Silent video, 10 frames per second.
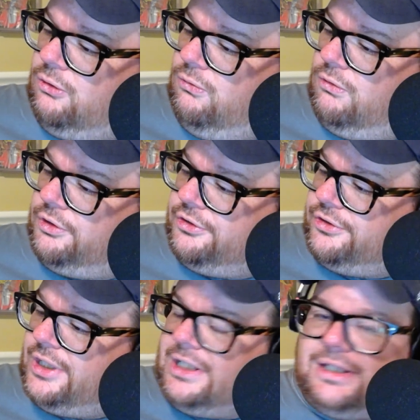
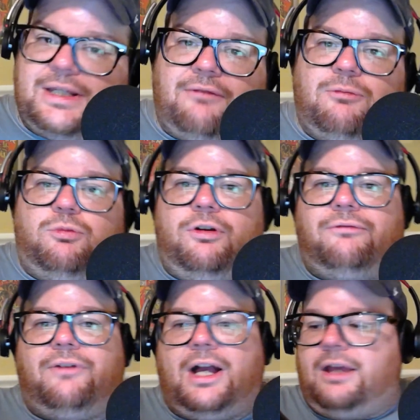corners
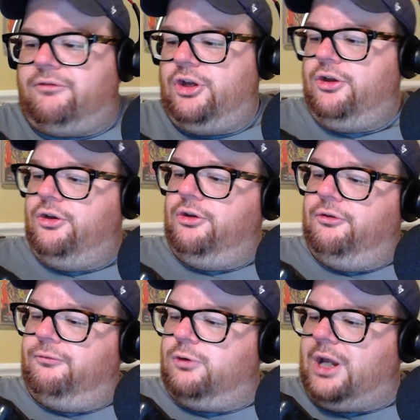7.5
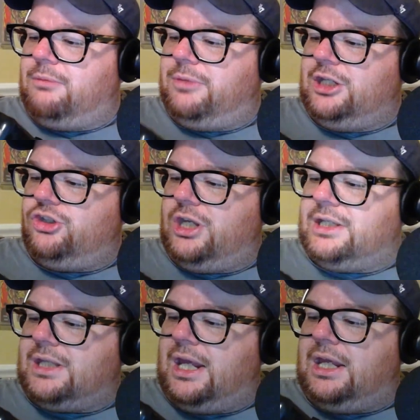for a
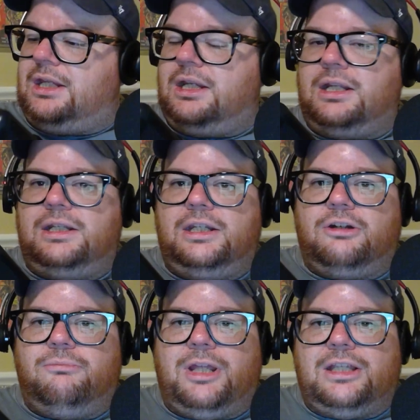BGS 8
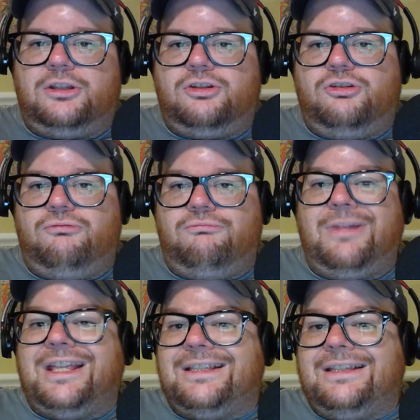near mint to
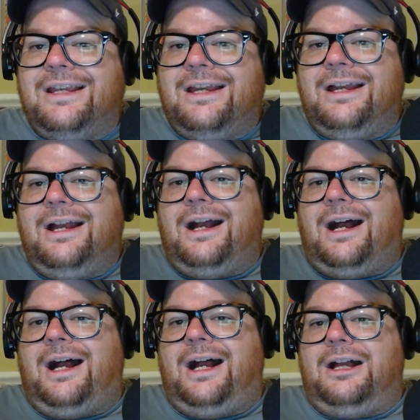mint.
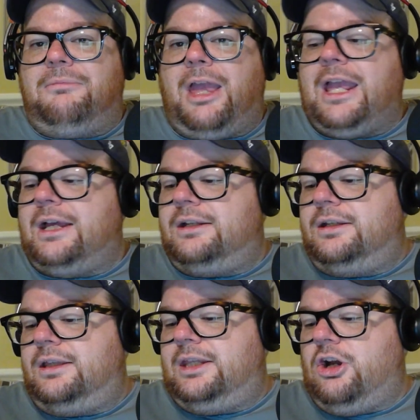
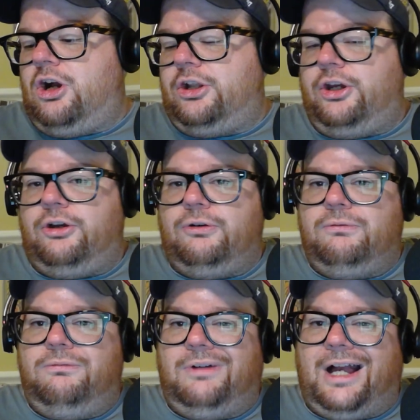And the
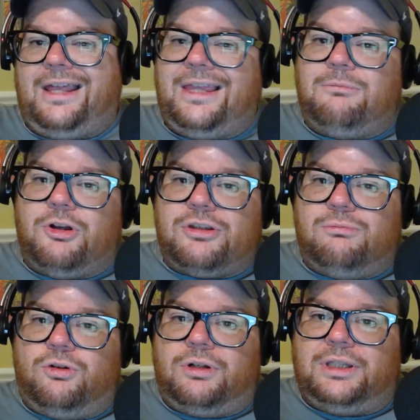auto, I think most
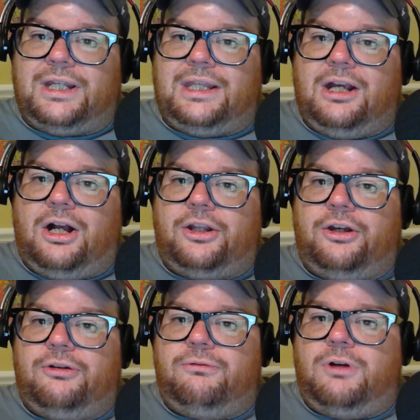importantly, the
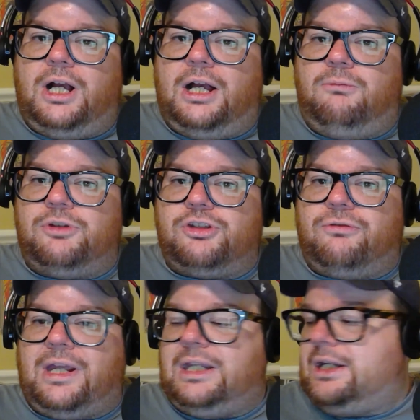auto was
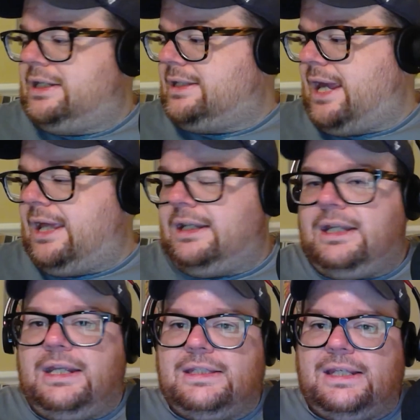graded a
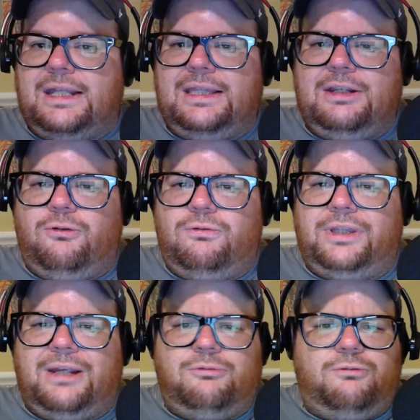10. It's in the
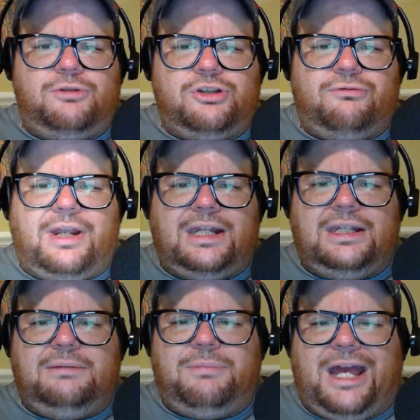old label. It was
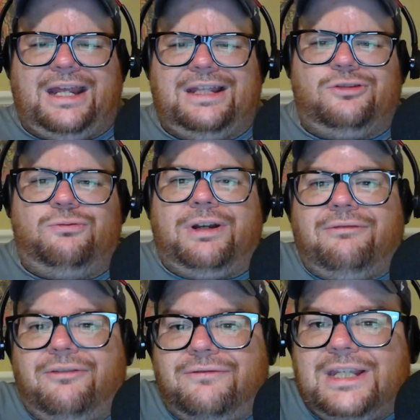graded back in
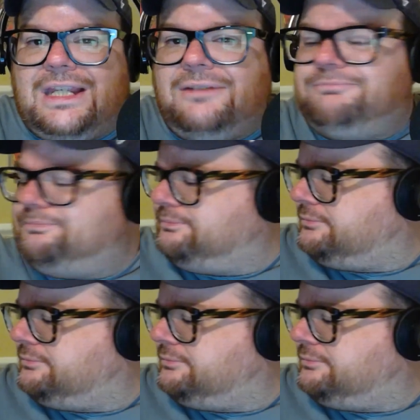2015.